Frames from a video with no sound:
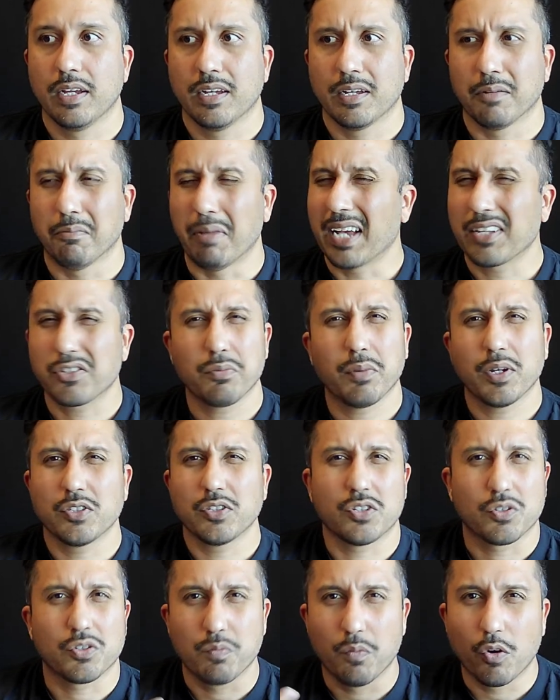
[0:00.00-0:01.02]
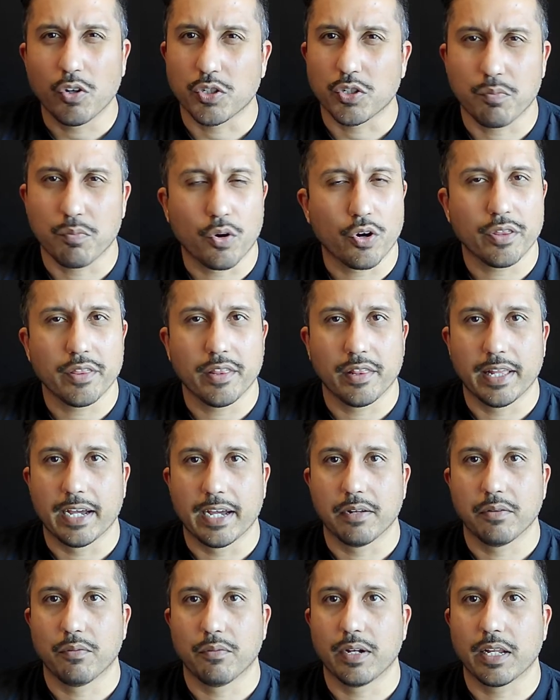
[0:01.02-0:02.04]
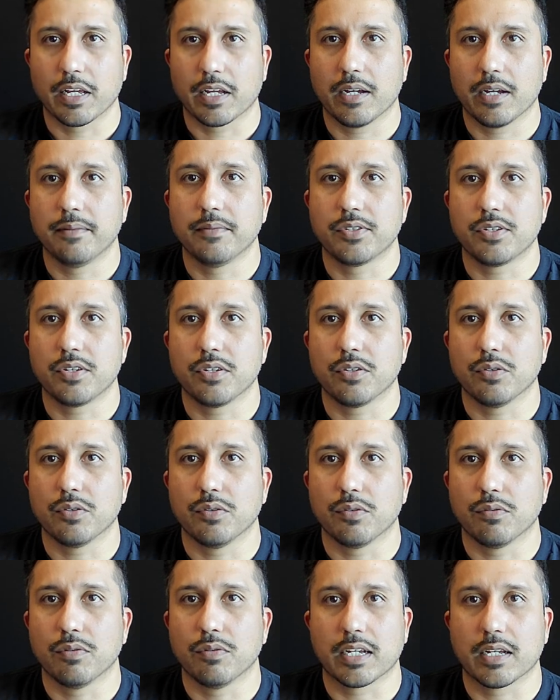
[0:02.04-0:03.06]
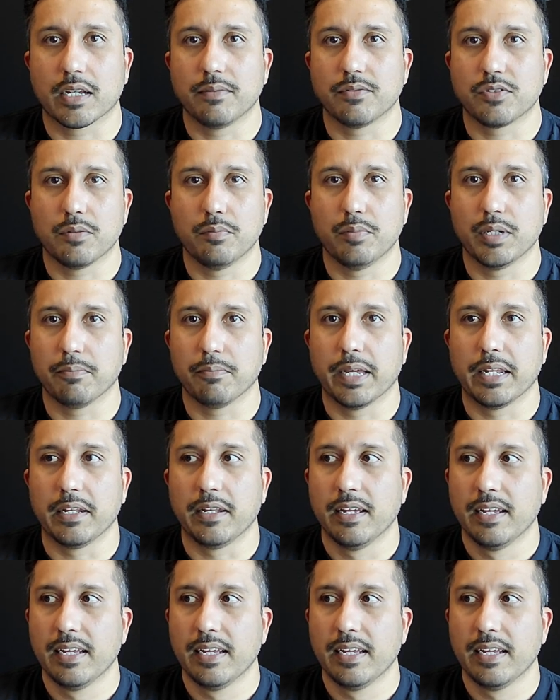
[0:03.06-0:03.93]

basketball is just much more than that when it comes to big men.